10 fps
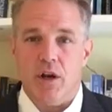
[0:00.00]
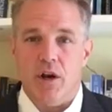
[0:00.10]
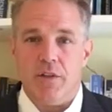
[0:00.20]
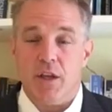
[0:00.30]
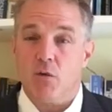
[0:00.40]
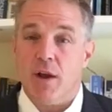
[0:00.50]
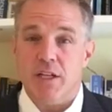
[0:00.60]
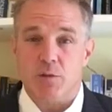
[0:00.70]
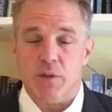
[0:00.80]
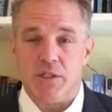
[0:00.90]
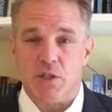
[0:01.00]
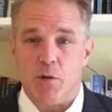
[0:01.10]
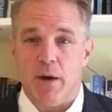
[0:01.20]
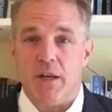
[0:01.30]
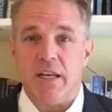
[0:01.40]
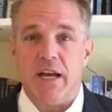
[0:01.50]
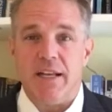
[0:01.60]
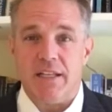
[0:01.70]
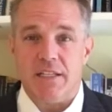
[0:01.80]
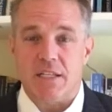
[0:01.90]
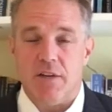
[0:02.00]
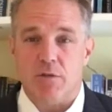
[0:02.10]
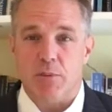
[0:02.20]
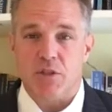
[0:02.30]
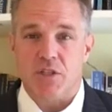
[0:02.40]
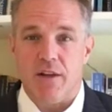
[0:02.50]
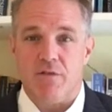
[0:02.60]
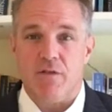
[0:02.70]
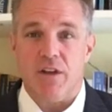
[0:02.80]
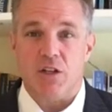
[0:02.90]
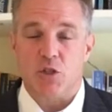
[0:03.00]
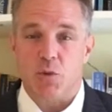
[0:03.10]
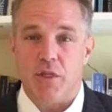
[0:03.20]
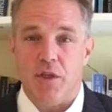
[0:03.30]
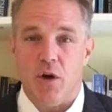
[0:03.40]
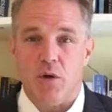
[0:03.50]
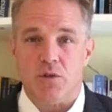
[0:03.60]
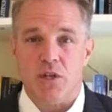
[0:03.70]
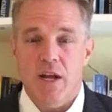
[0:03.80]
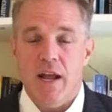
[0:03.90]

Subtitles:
on the arrangements. They're about 97% finished with those.